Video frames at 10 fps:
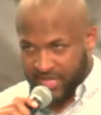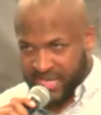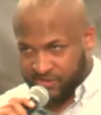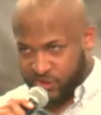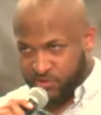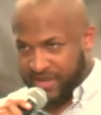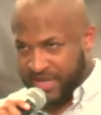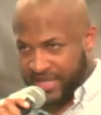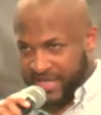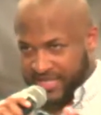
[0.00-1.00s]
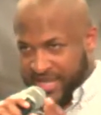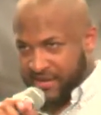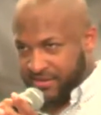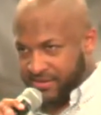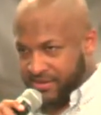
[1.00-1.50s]
is you being kicked
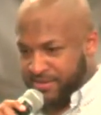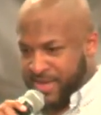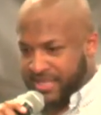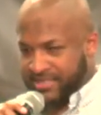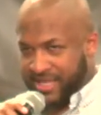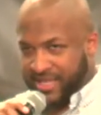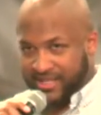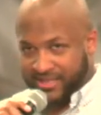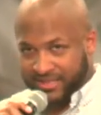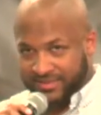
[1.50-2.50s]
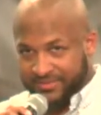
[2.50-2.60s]
out of the backstage